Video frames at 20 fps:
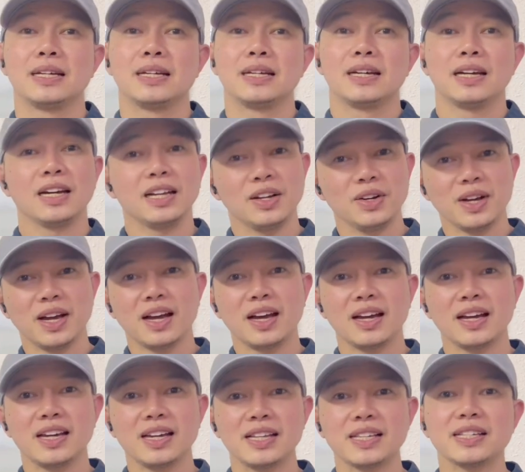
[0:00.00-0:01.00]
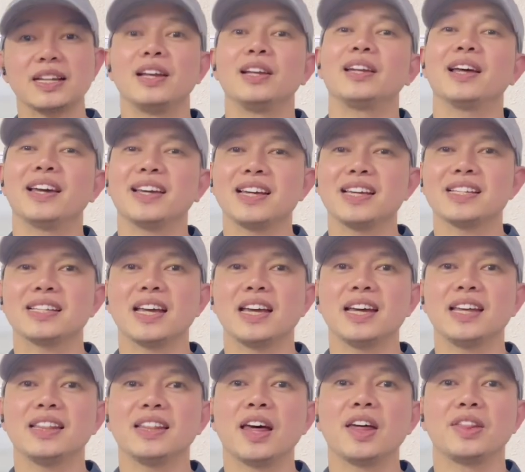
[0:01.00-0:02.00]
Hello guys, like I
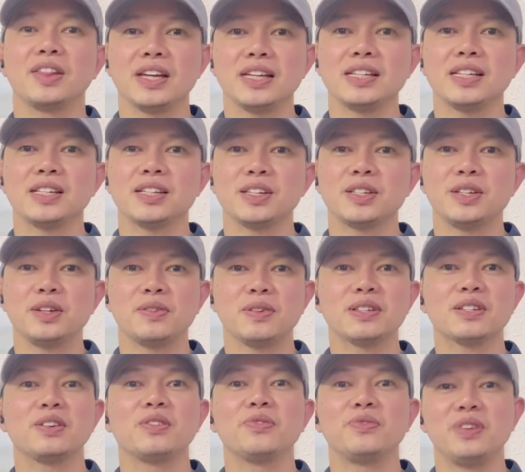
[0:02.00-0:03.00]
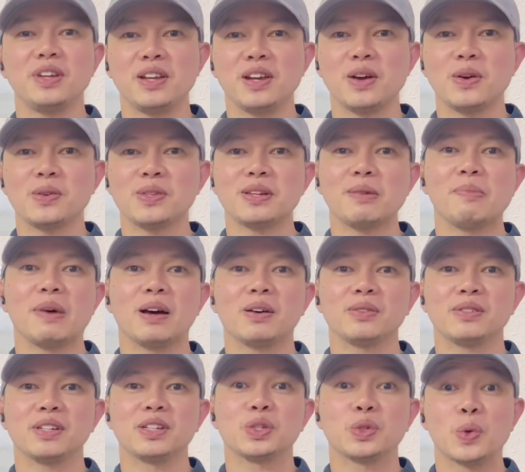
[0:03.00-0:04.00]
said, this is a series of videos about
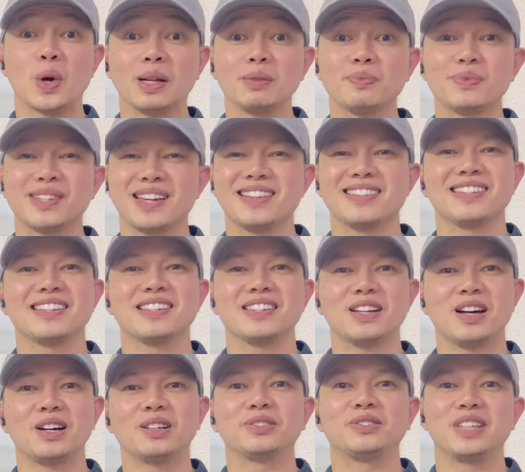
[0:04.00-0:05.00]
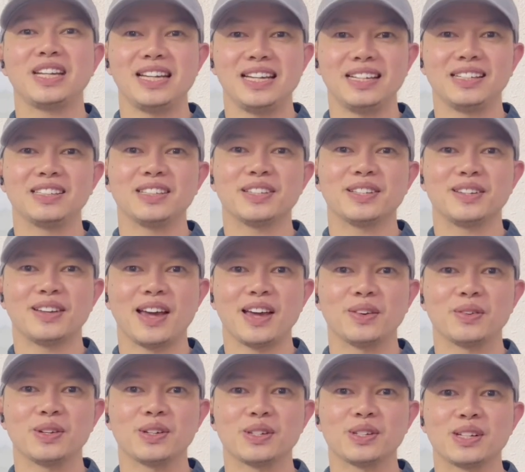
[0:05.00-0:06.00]
the 12 tenses of the English
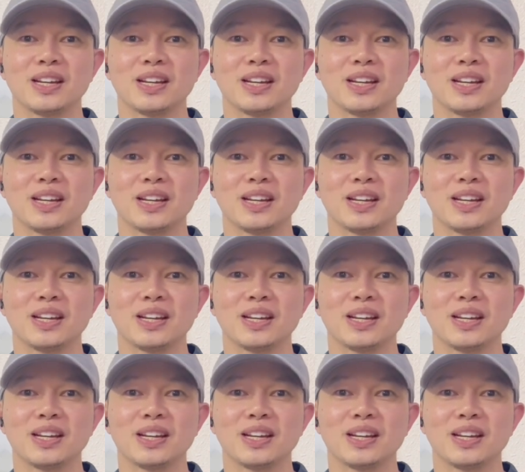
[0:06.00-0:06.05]
language.